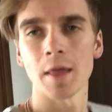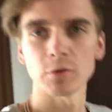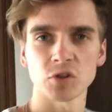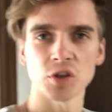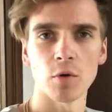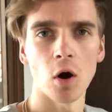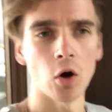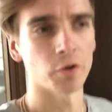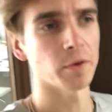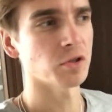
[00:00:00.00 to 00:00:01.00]
That was so
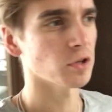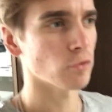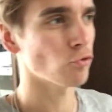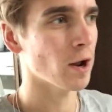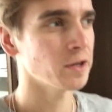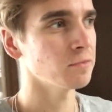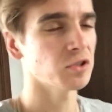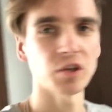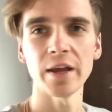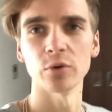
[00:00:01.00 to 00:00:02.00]
odd. There was just like random
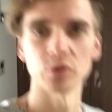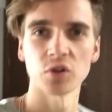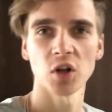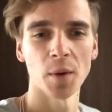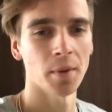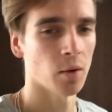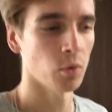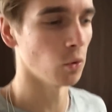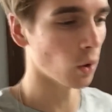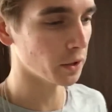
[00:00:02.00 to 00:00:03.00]
snails just climbing up that
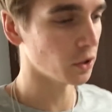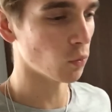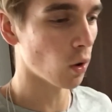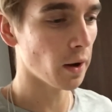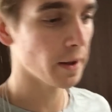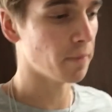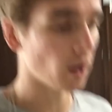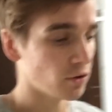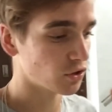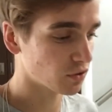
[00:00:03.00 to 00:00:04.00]
wall. I don't know why, but
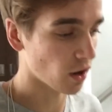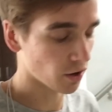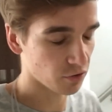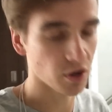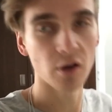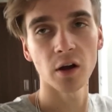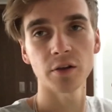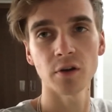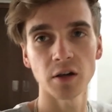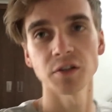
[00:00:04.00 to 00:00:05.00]
I just you know got you
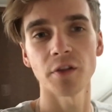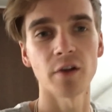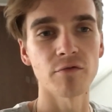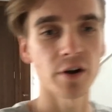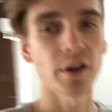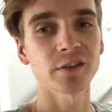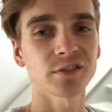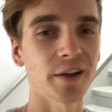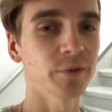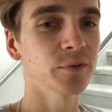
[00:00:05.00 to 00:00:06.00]
guys know that I really like
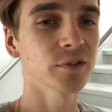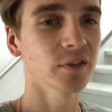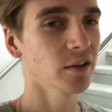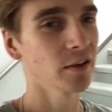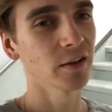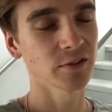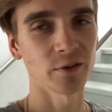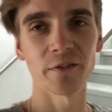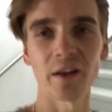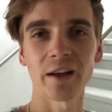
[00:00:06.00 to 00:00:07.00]
snails, so I
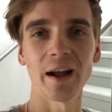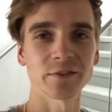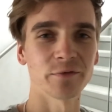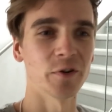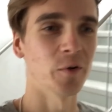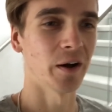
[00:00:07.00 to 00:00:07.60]
felt like I had to film